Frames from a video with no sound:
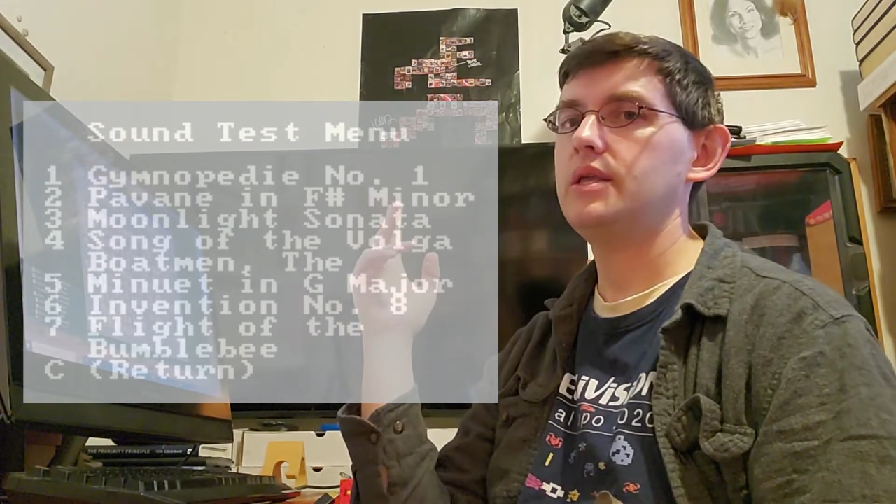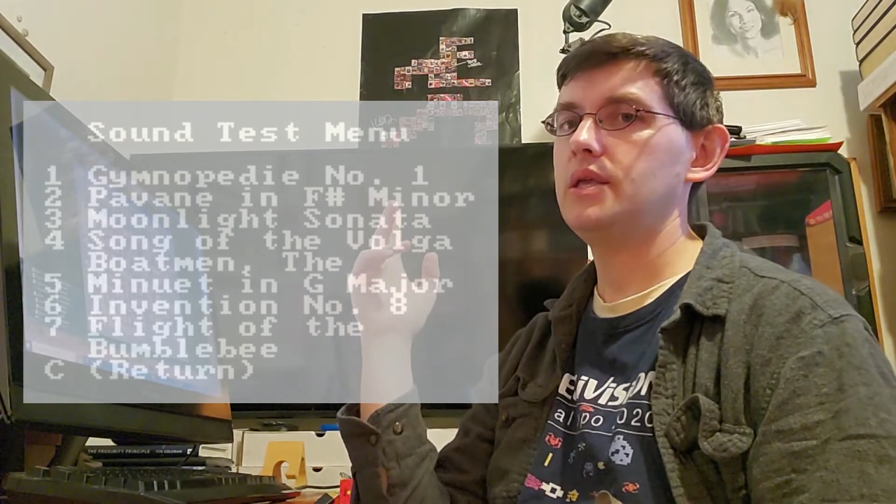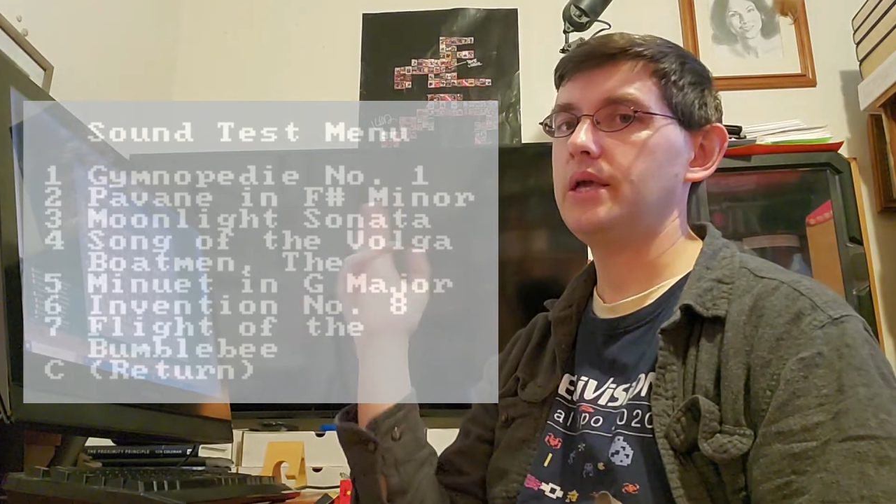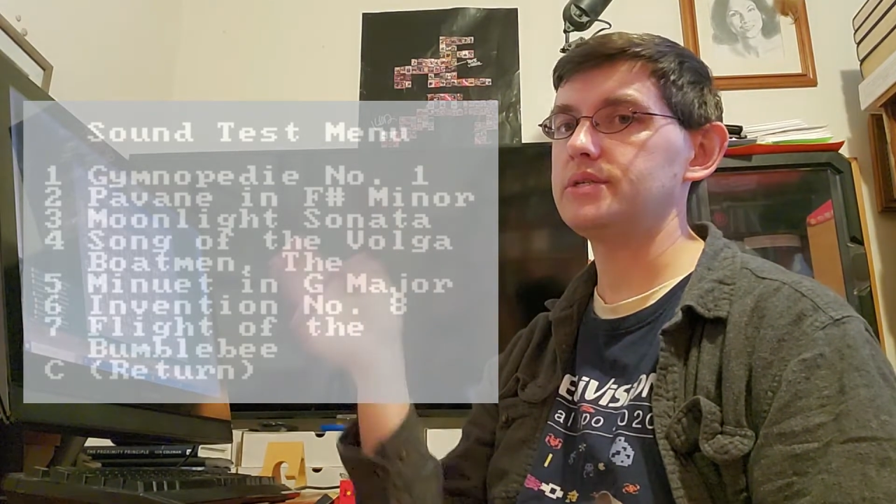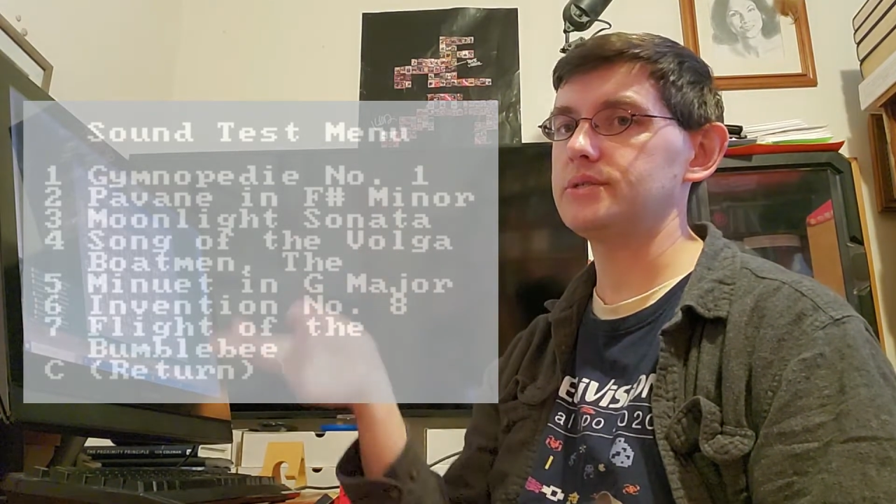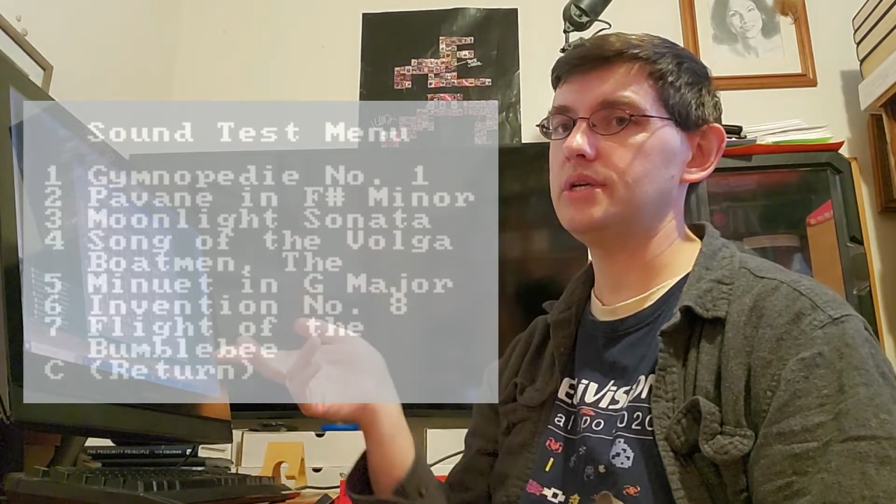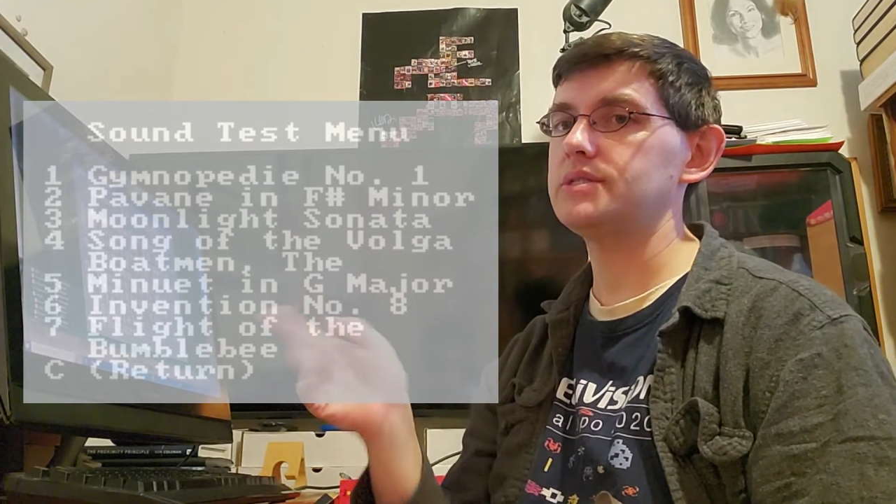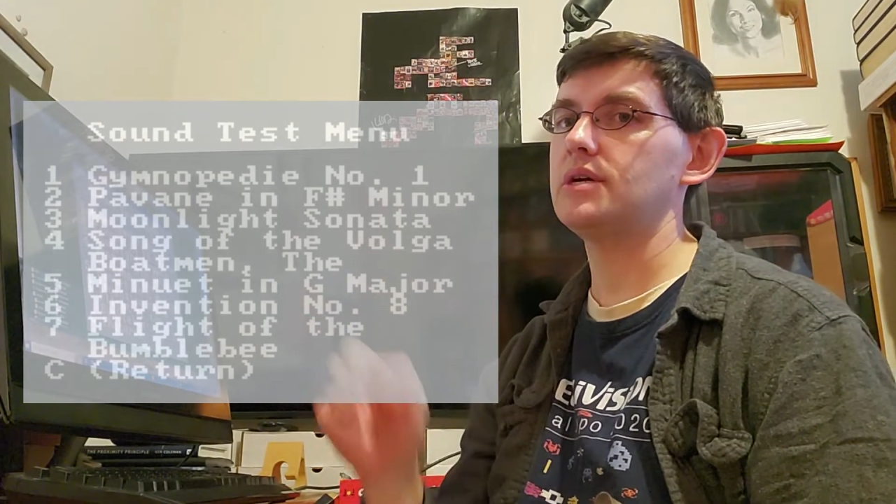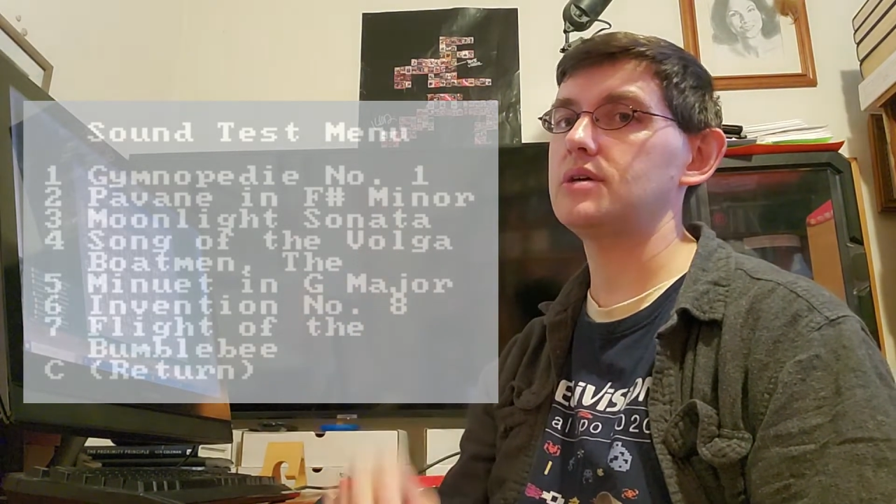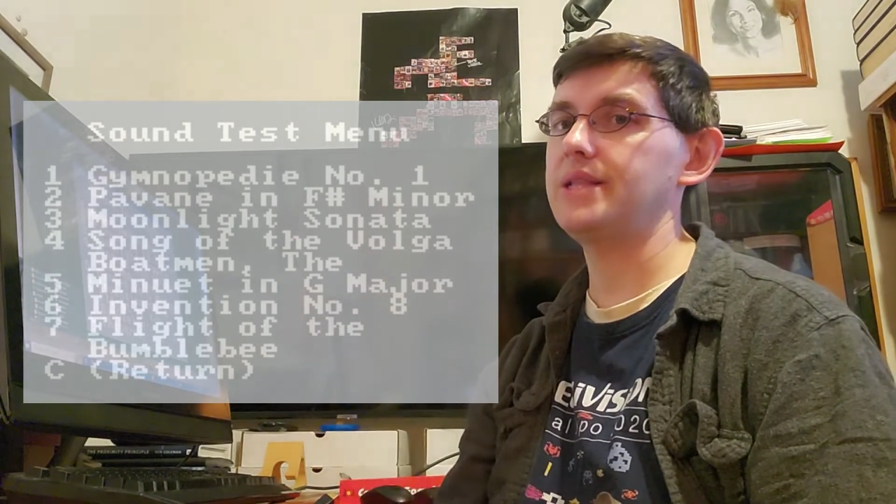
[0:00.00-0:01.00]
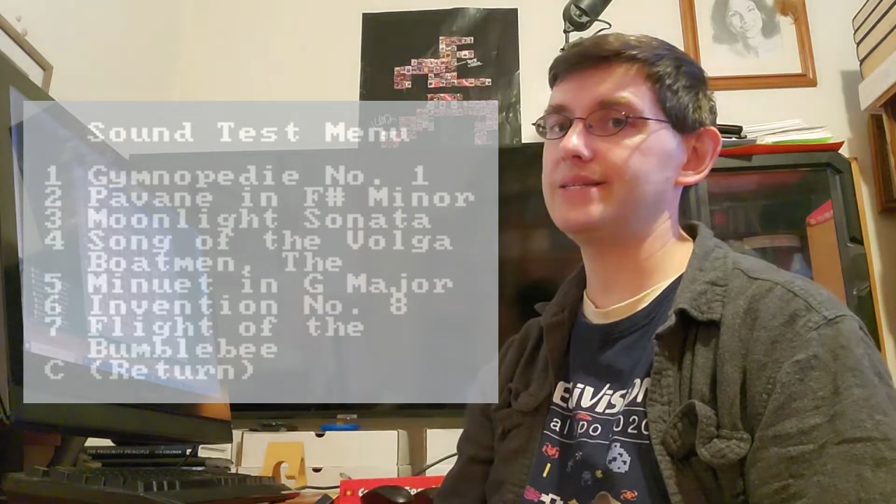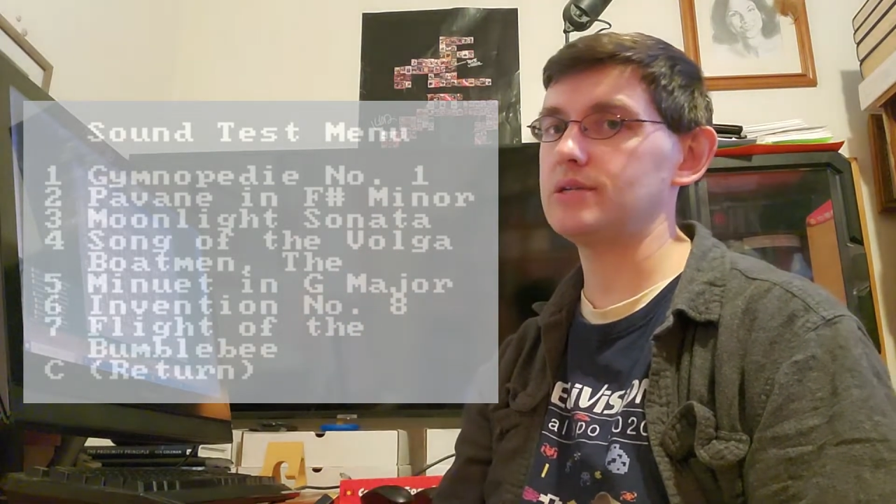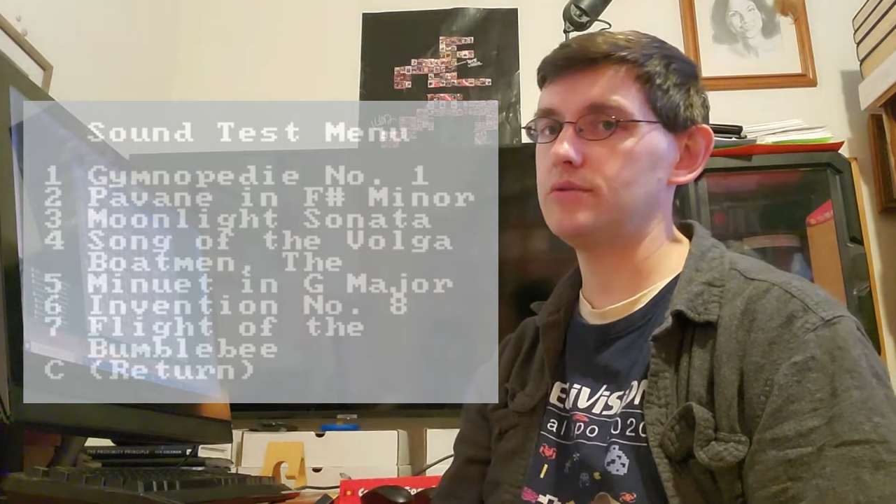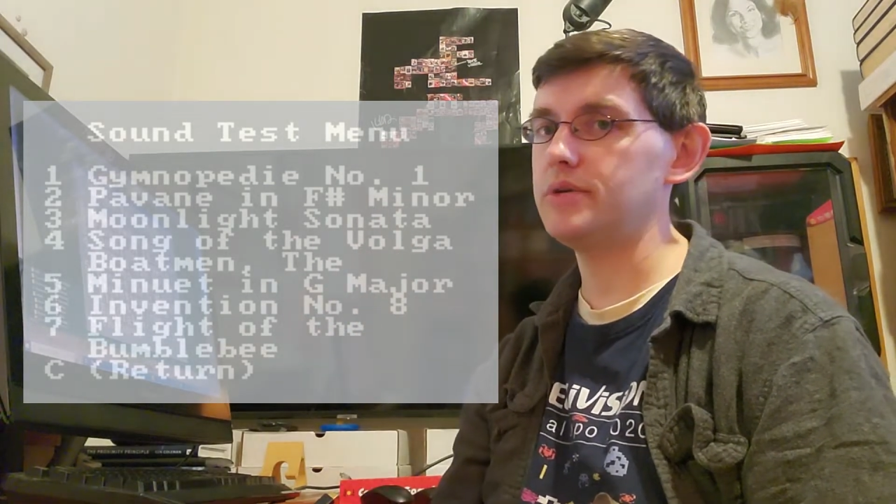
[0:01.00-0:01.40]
As you'll see, it's all classical